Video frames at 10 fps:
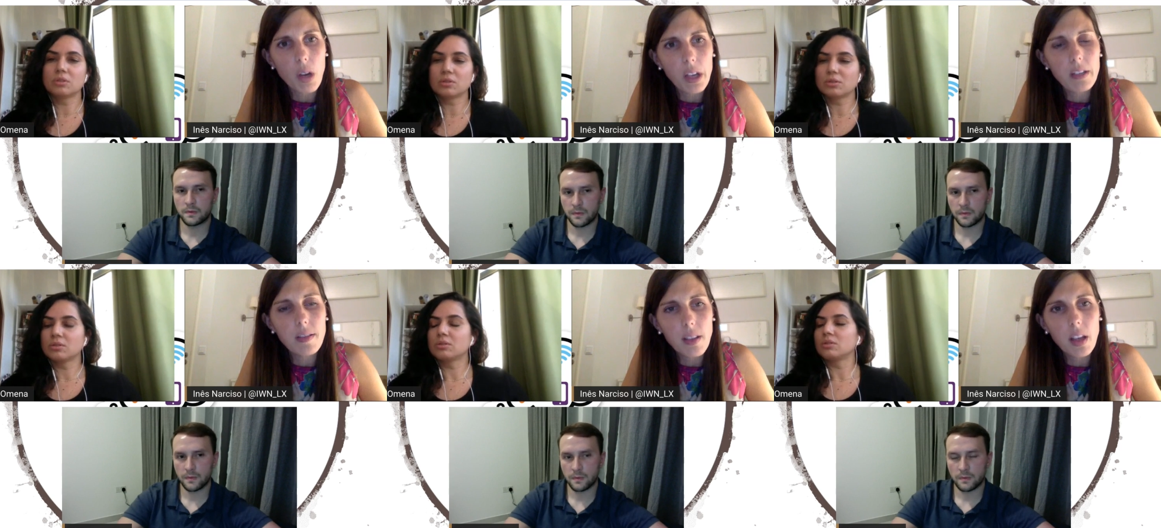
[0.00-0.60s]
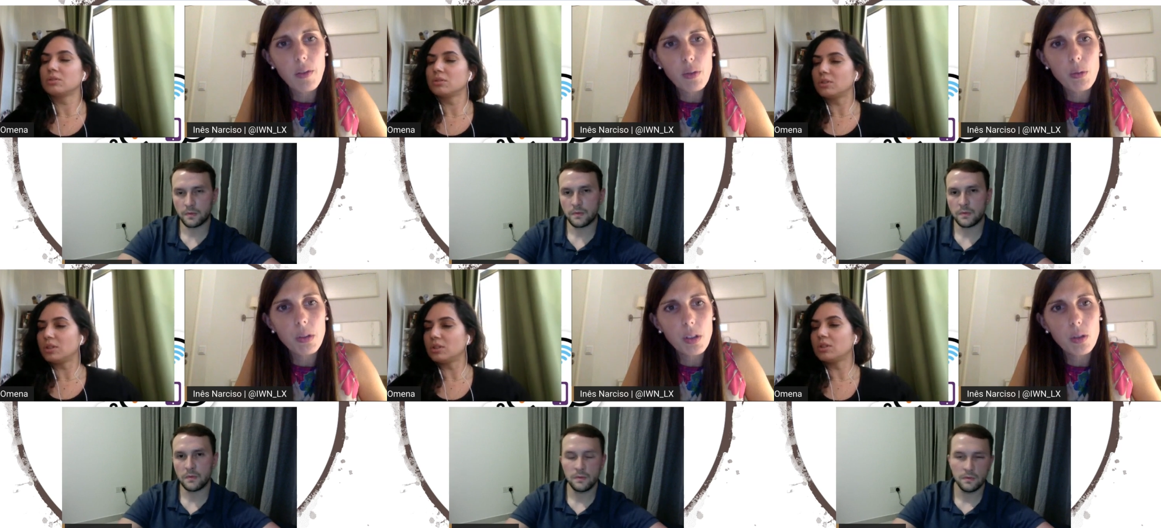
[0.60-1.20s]
Speaker 1: right? They have
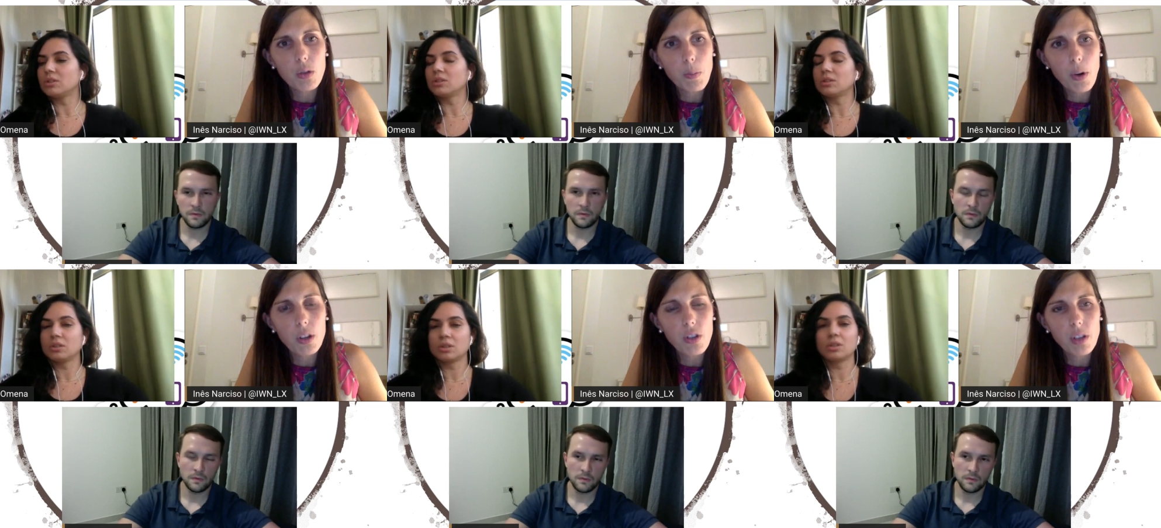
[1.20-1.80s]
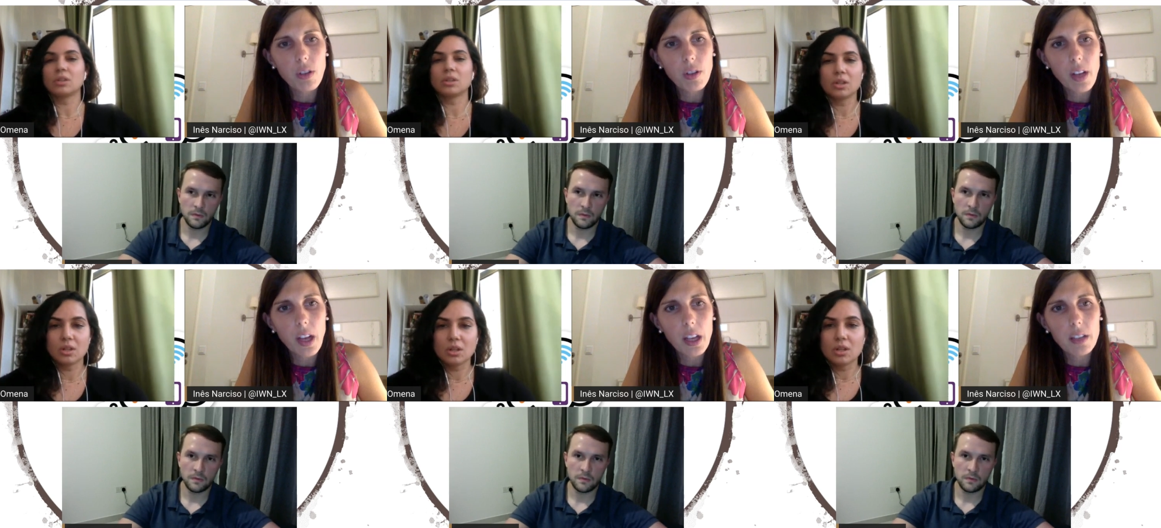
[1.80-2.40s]
a really good project
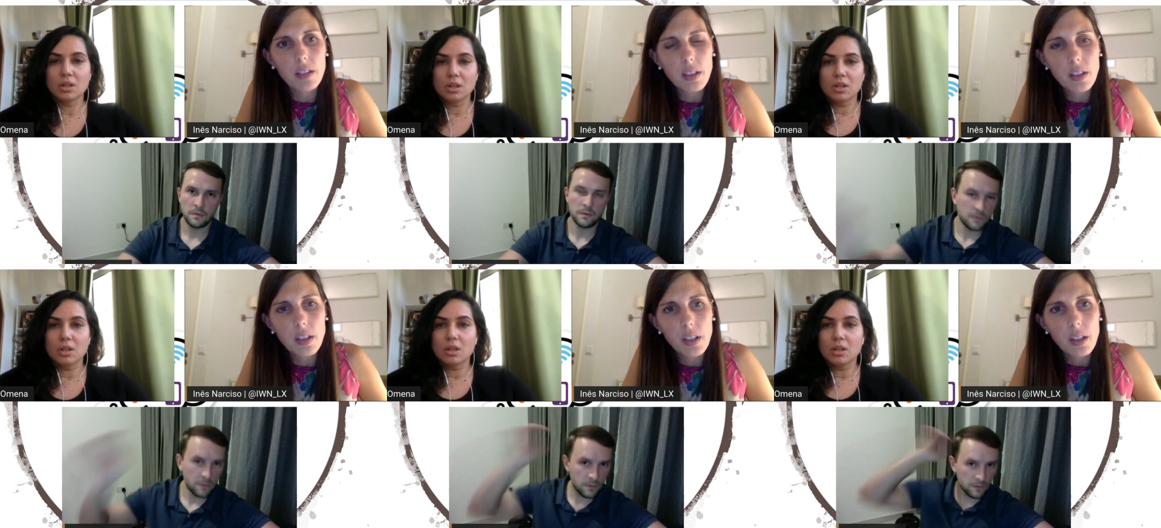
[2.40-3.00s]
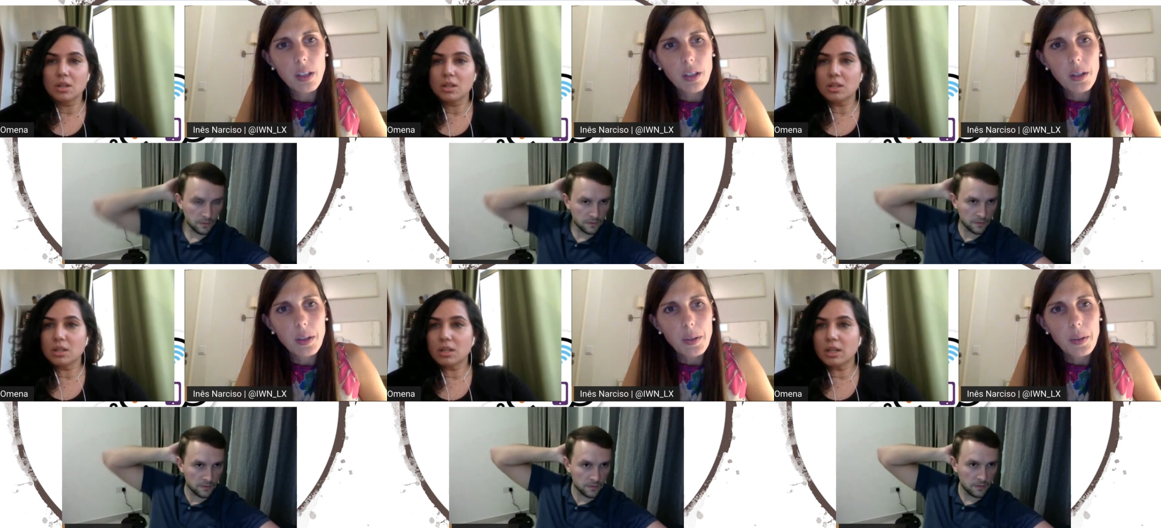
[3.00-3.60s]
on that.
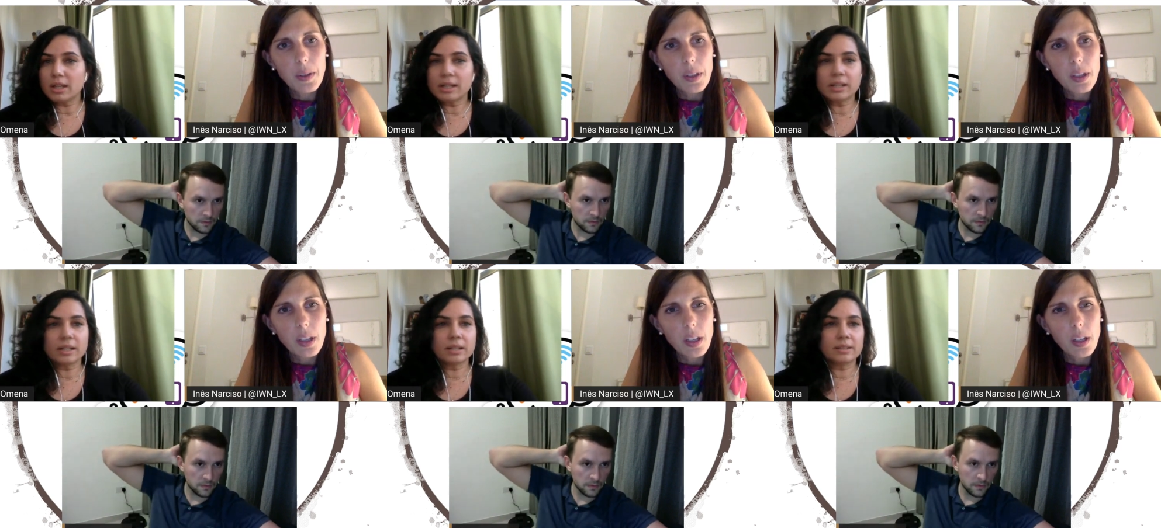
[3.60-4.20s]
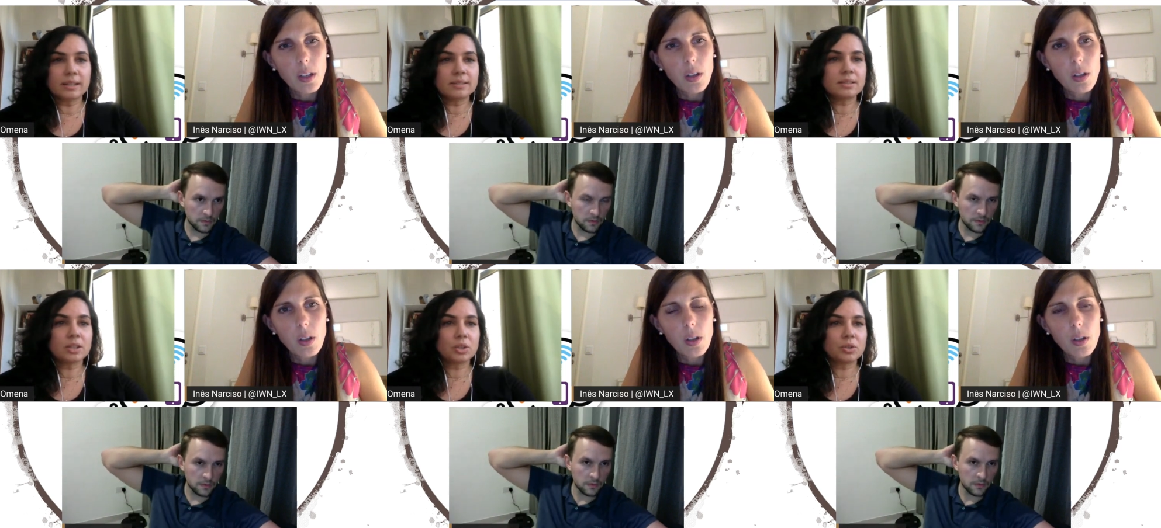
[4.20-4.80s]
Speaker 2: Yeah,
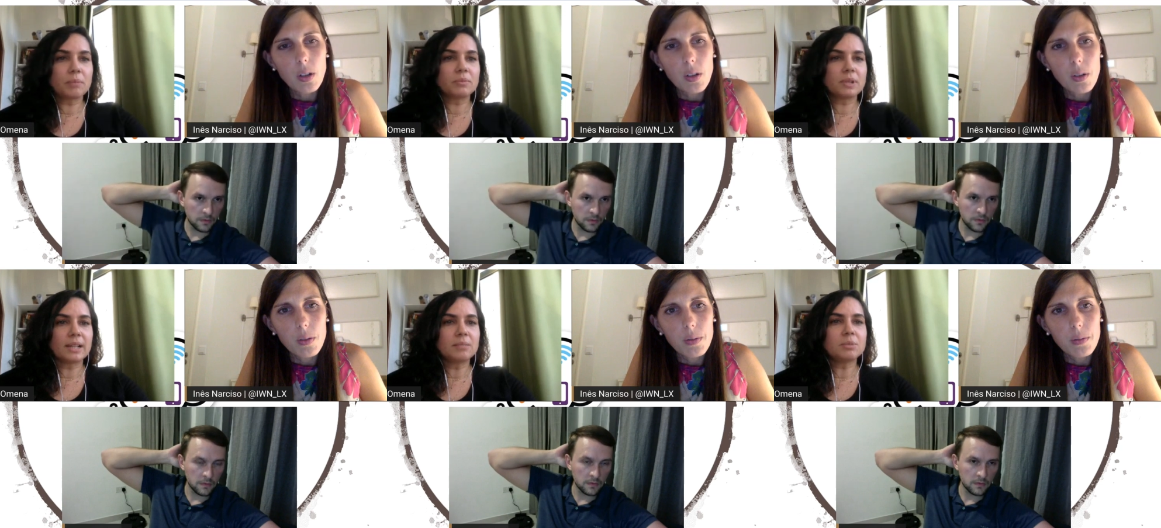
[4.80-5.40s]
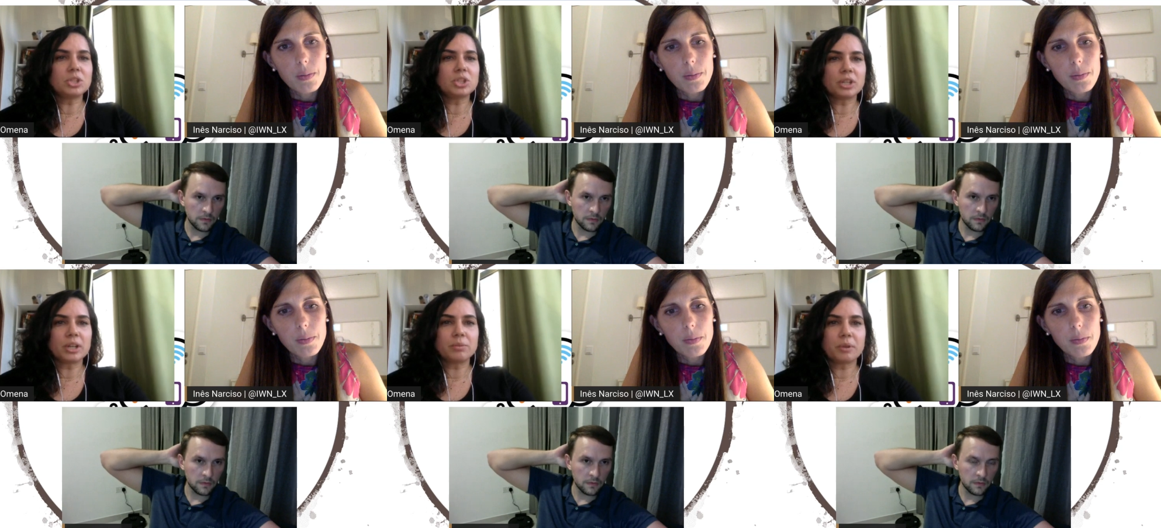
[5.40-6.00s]
that's a good. Uh, let me
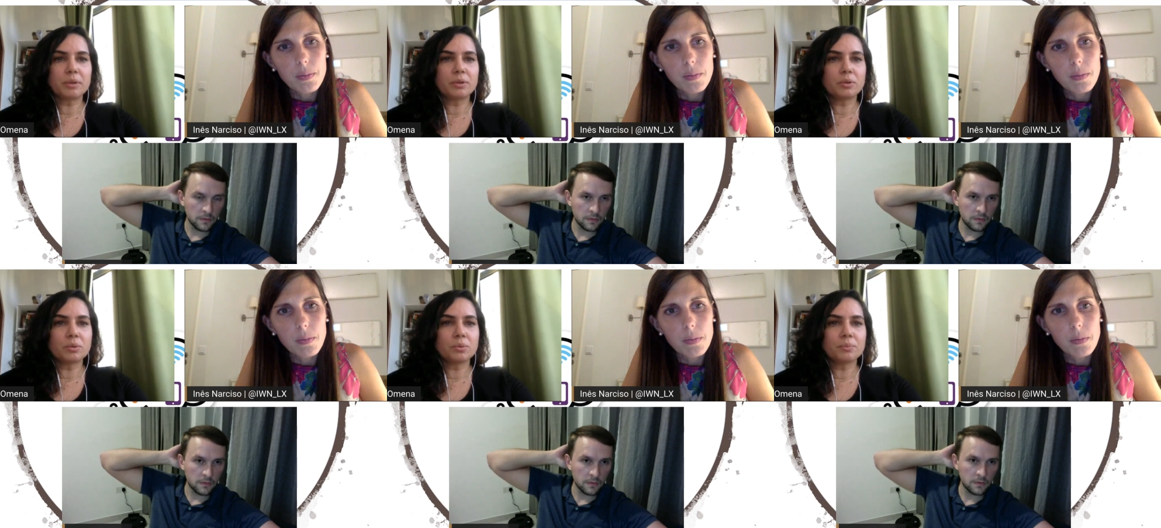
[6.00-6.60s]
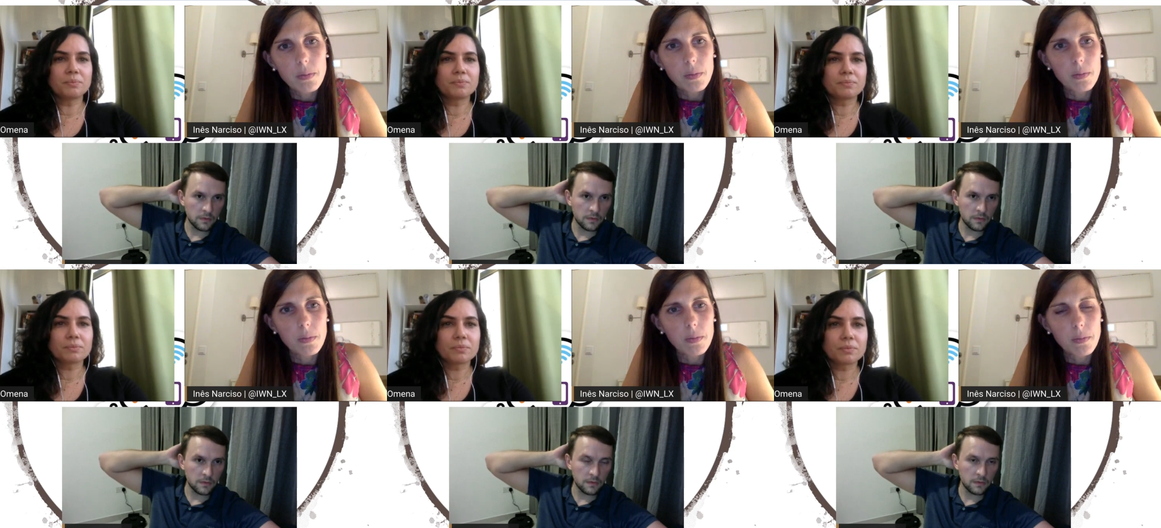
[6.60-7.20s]
share with you
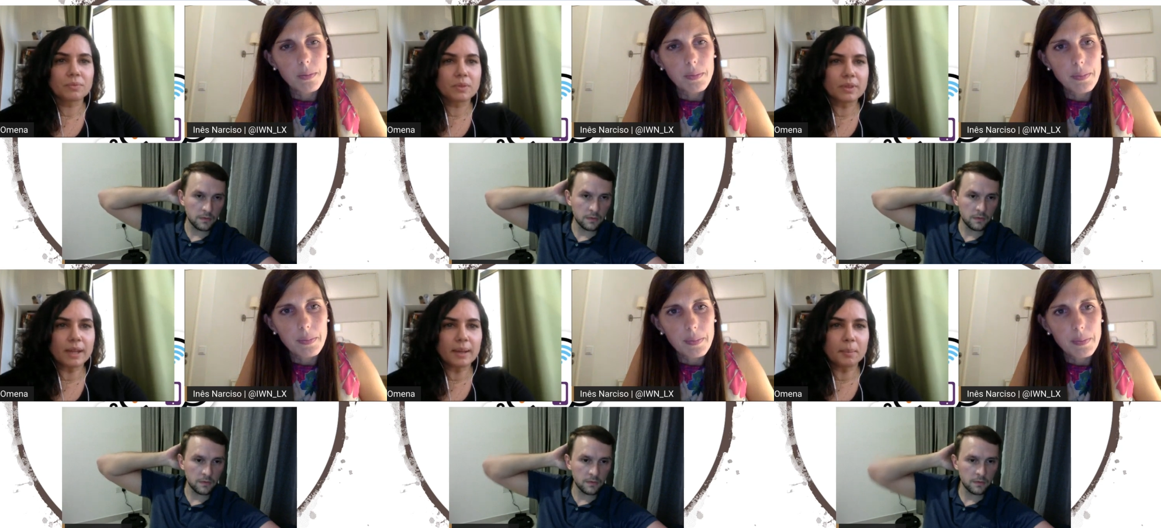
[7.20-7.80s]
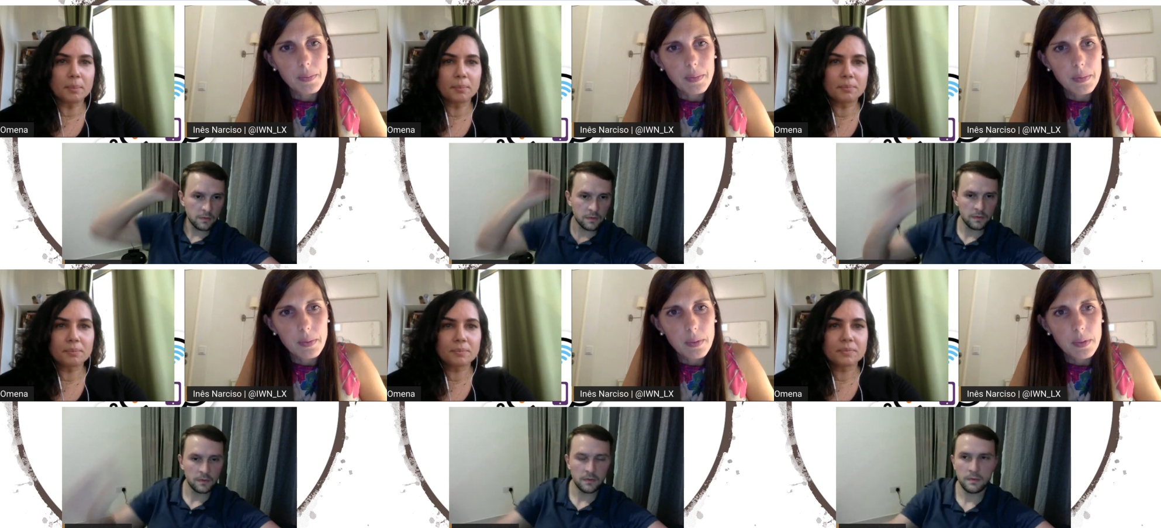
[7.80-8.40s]
them
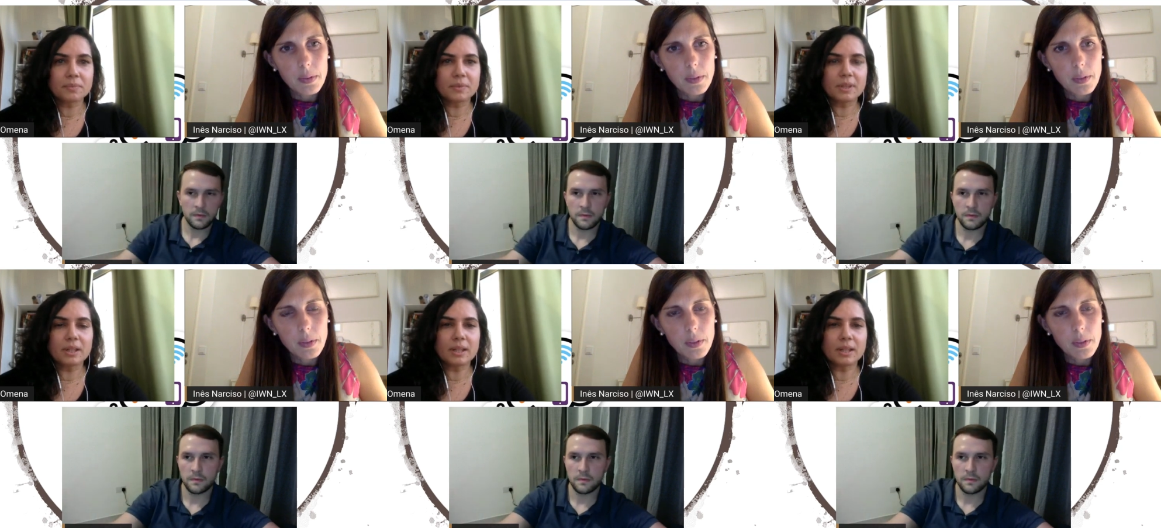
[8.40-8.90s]
the